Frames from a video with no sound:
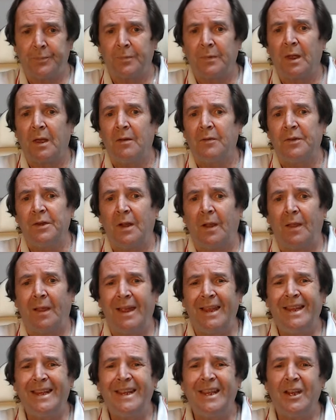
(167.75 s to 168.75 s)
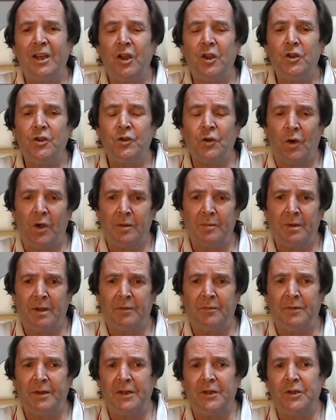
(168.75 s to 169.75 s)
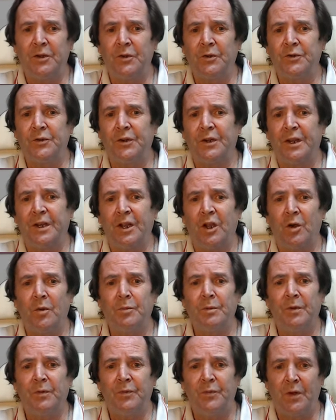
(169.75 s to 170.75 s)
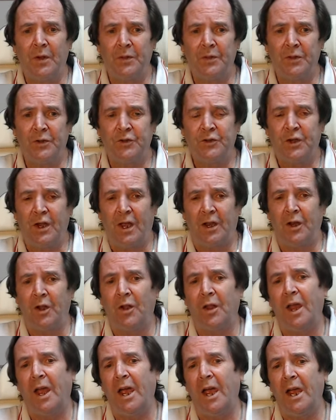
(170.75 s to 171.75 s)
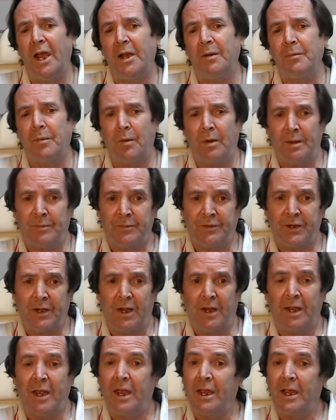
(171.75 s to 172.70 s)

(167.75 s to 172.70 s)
If you like and enjoy my videos, you can help me fund the channel and my website,